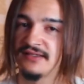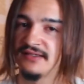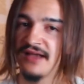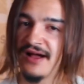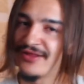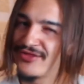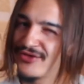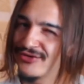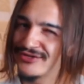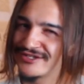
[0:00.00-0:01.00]

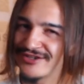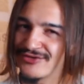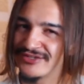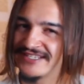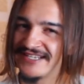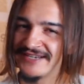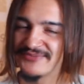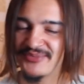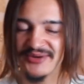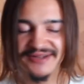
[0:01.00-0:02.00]
although so
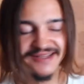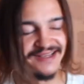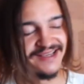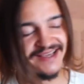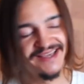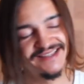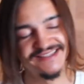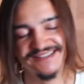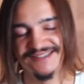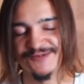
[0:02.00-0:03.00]
simple,
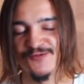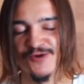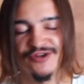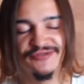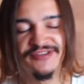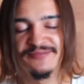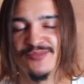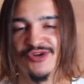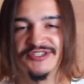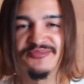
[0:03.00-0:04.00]
it's one of the
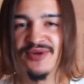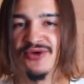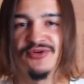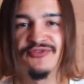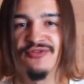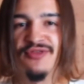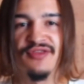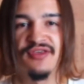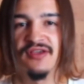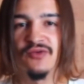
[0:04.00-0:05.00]
most powerful
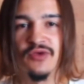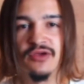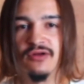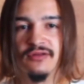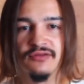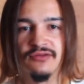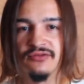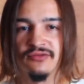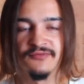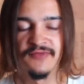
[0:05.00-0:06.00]
thing we all
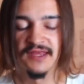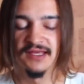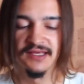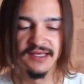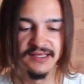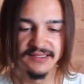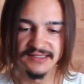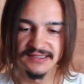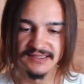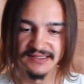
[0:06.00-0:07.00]
do.
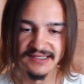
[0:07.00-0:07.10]
There's